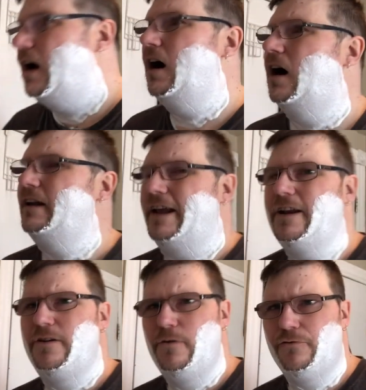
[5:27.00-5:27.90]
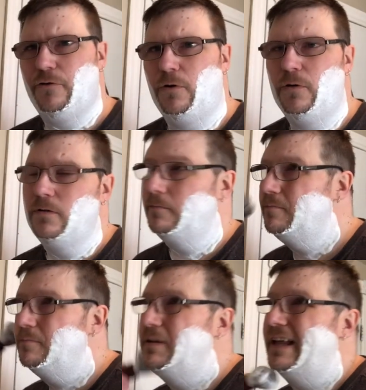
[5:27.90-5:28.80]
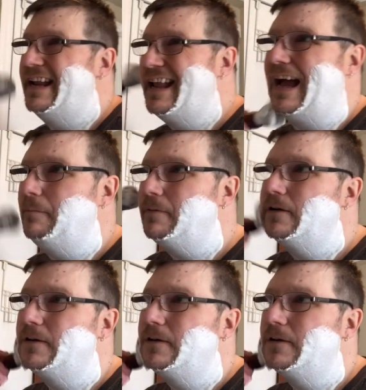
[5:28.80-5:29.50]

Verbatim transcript: On a neutral blade gap,